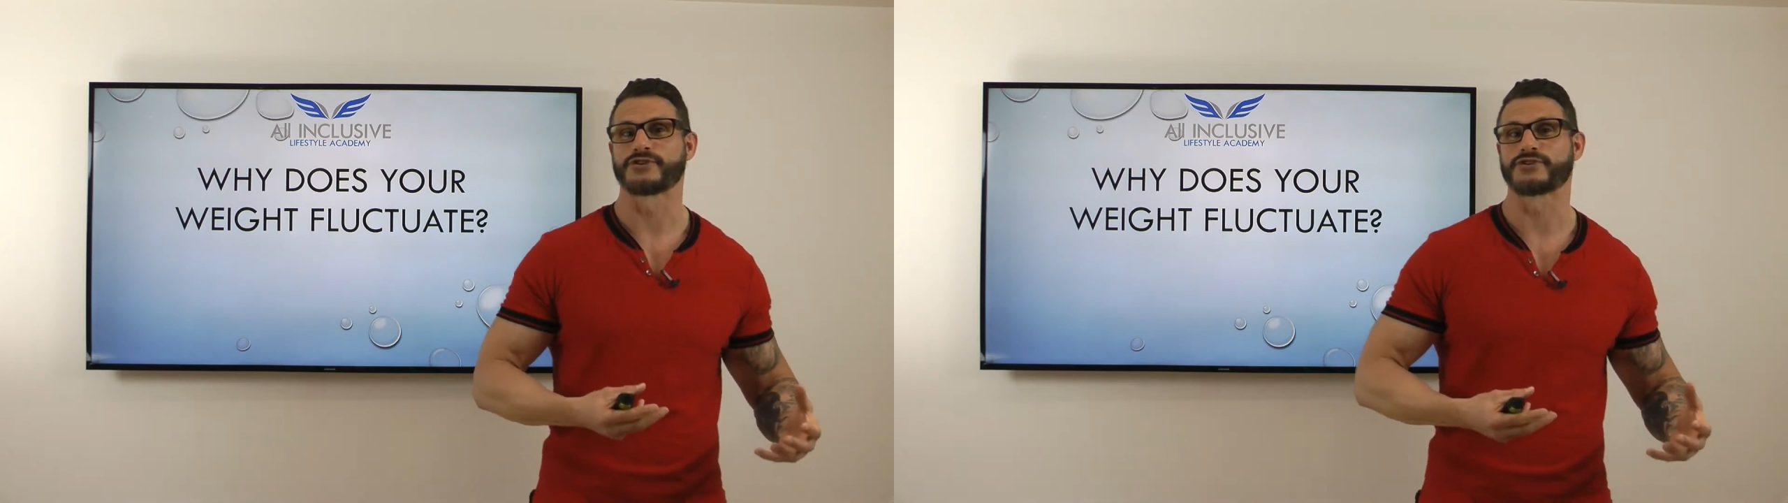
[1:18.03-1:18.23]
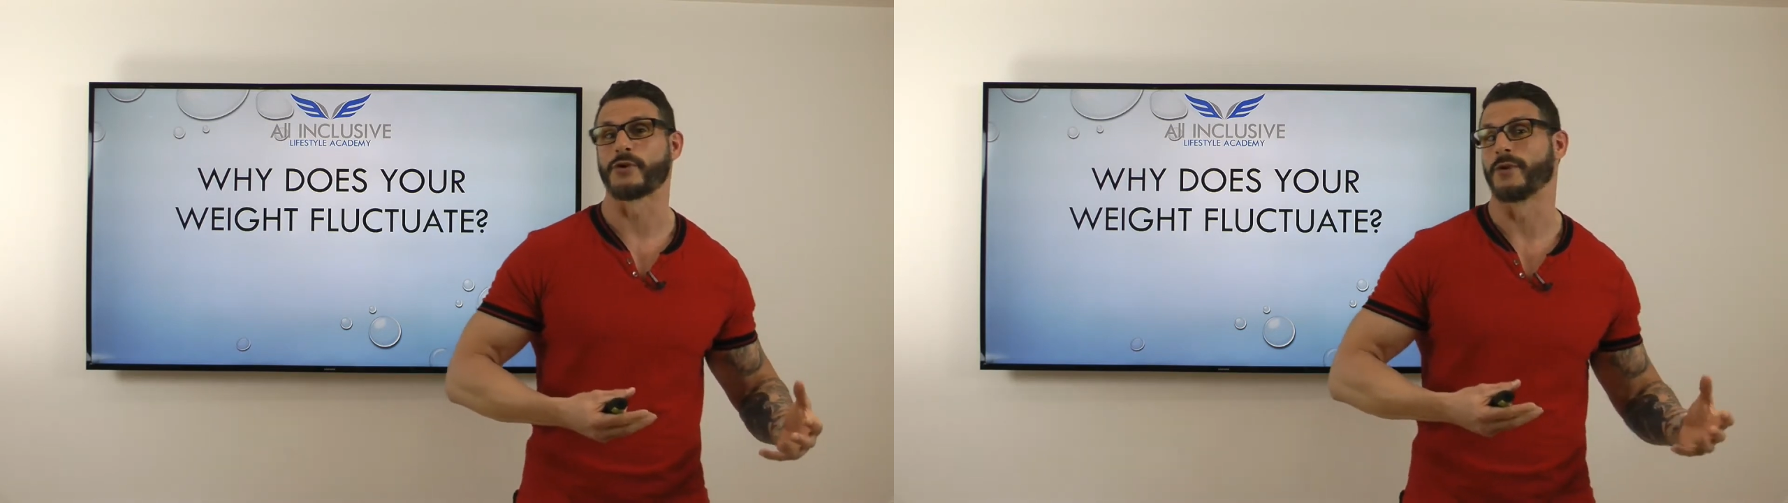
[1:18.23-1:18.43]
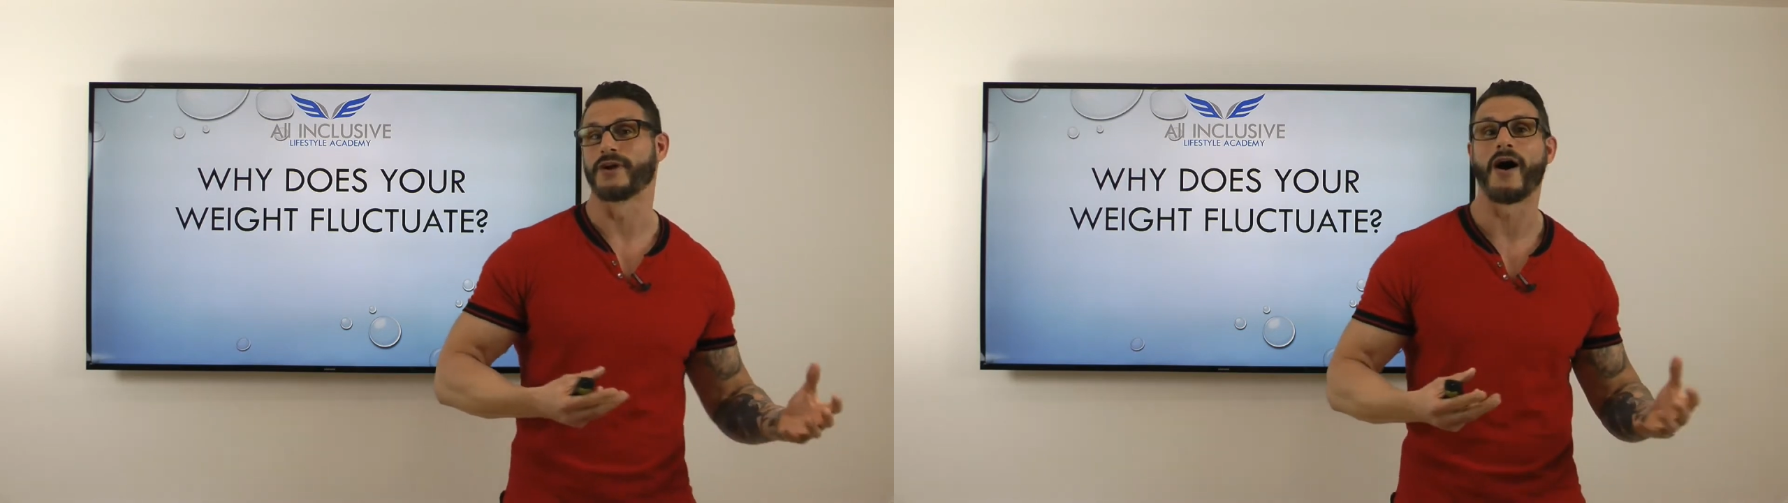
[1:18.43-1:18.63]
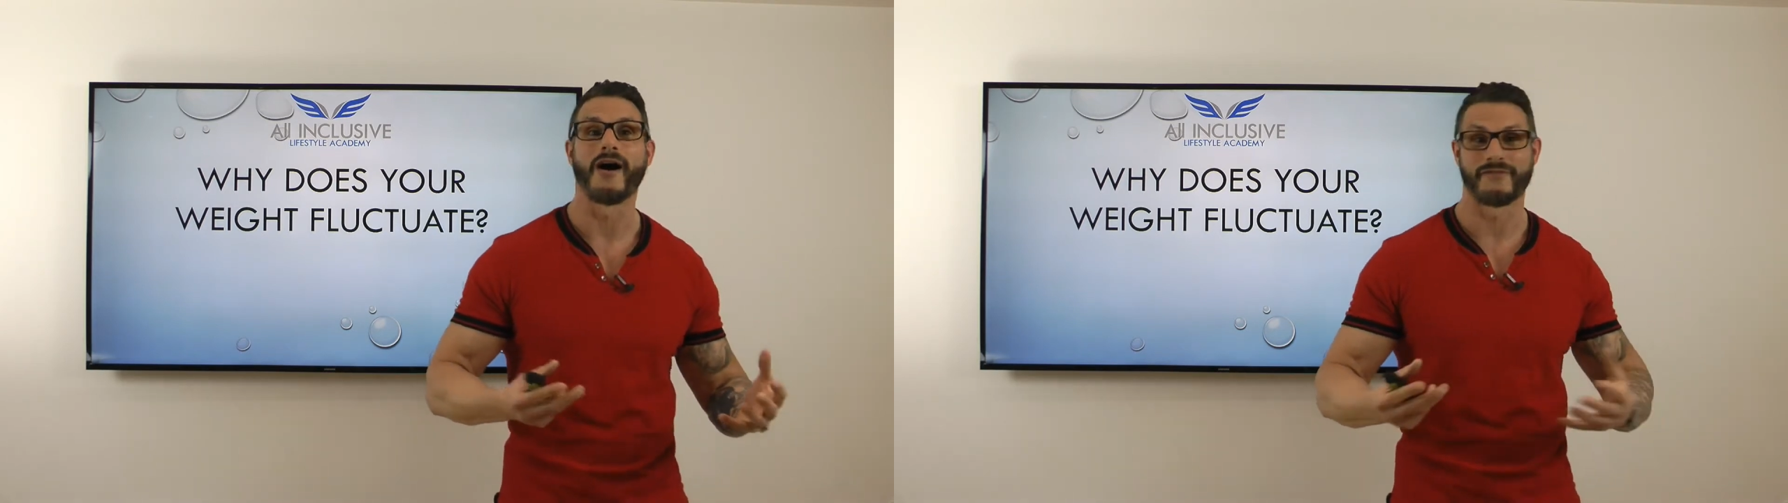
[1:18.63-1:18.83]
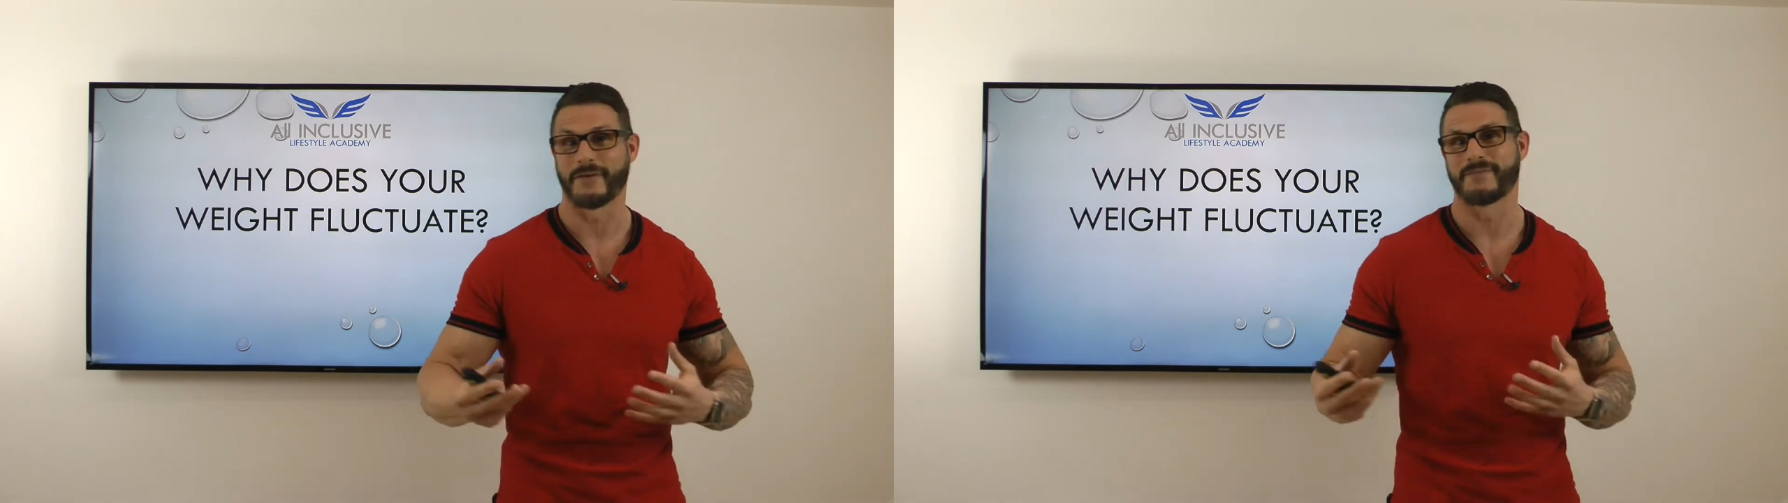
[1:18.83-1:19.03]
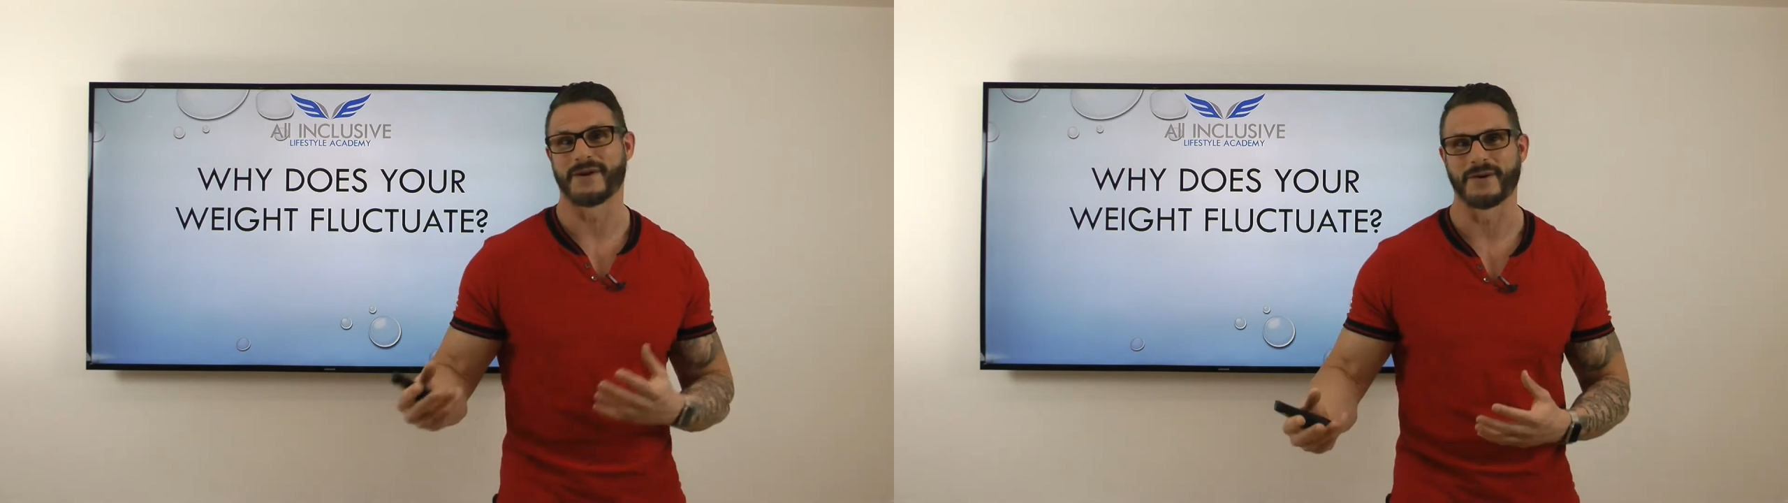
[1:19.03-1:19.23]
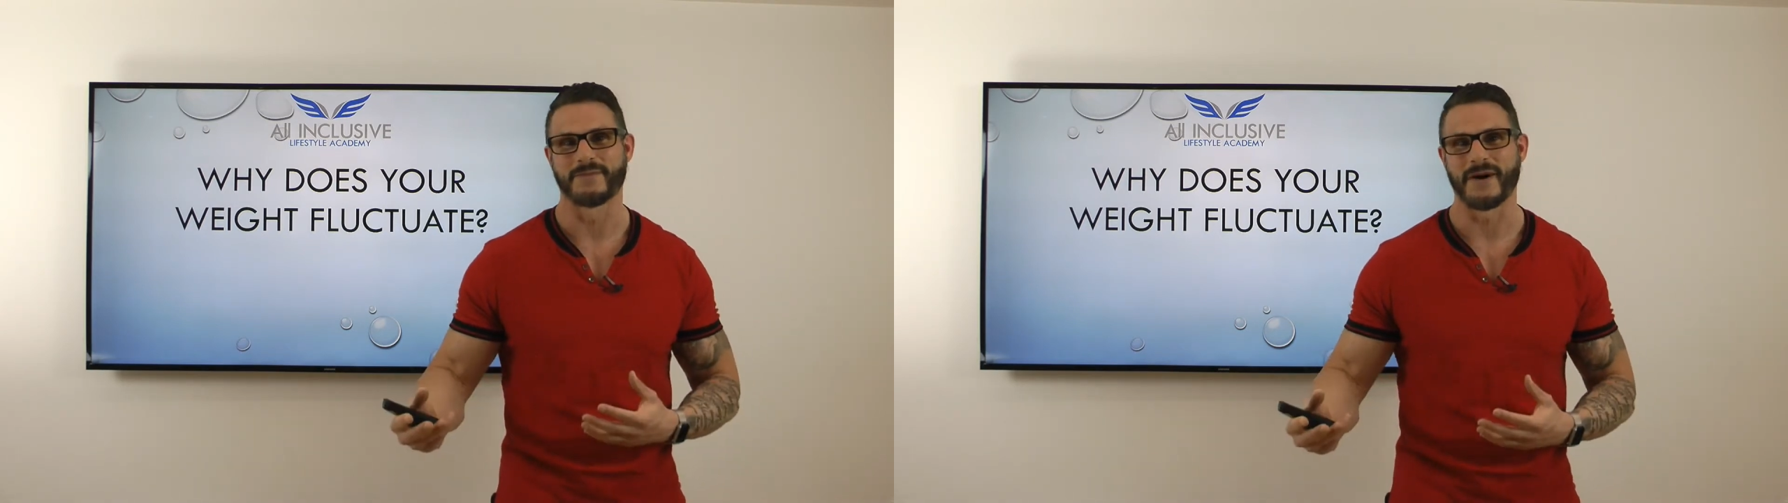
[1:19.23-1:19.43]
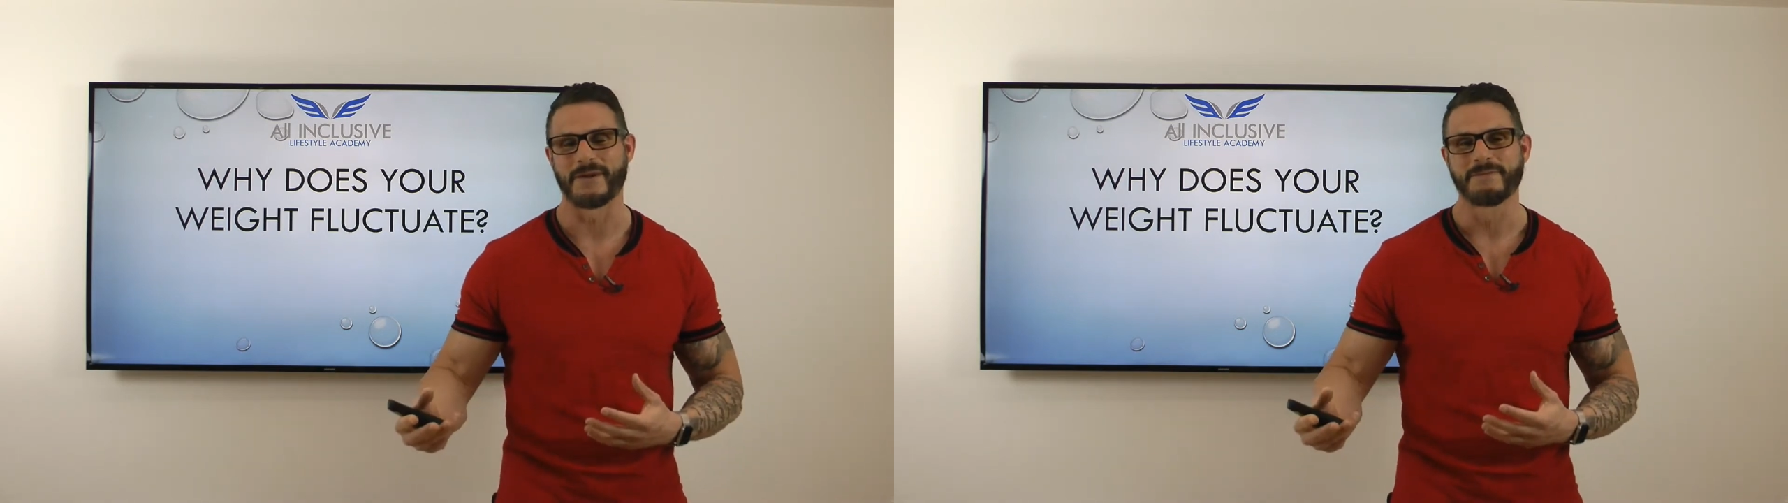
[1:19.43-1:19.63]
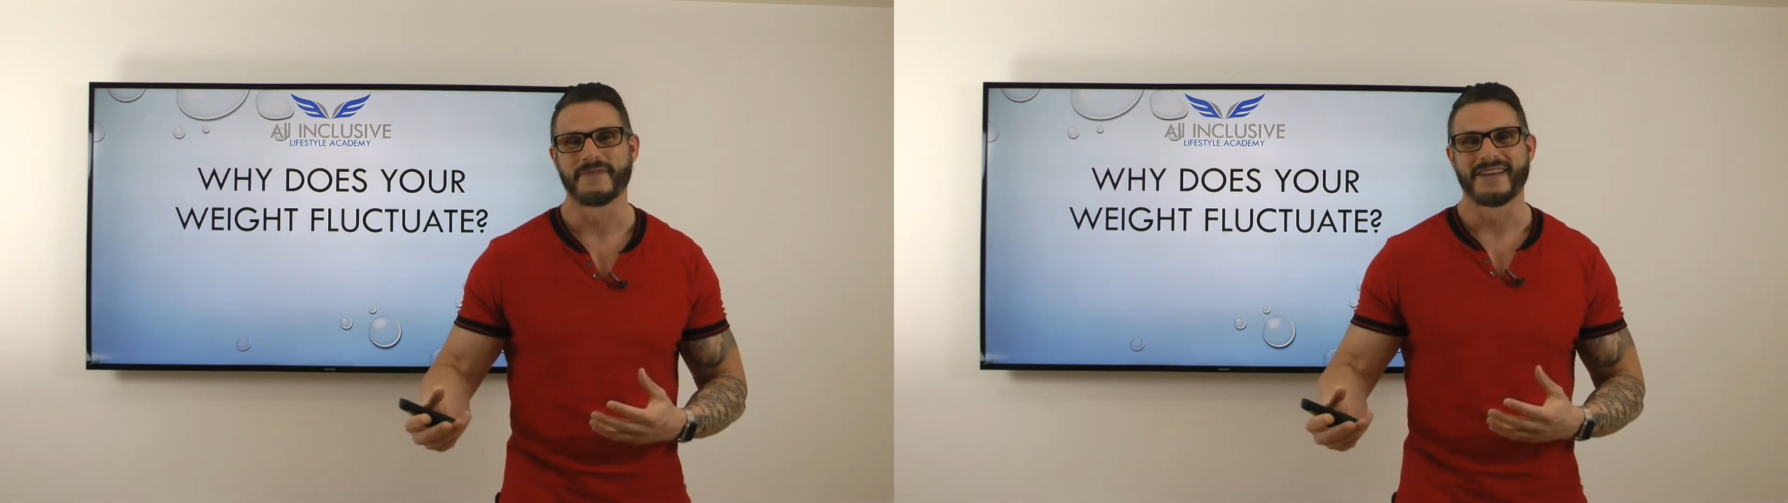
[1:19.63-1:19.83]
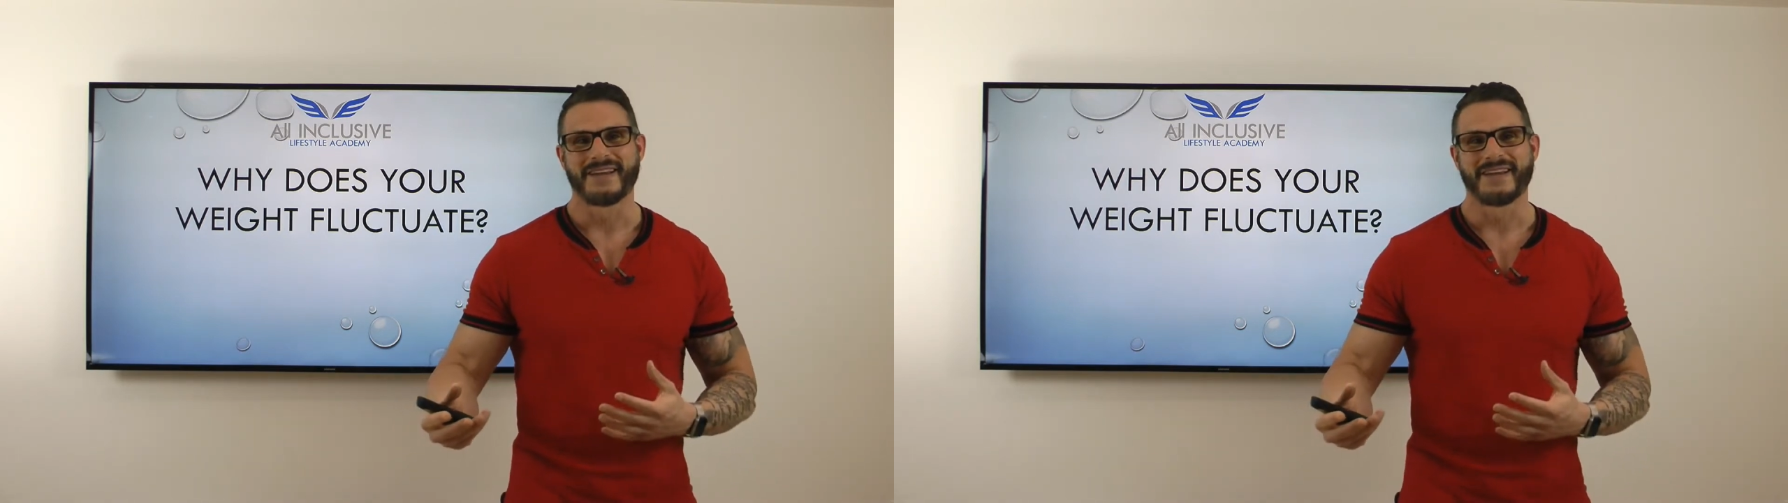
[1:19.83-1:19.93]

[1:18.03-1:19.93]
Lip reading: showing off up there, but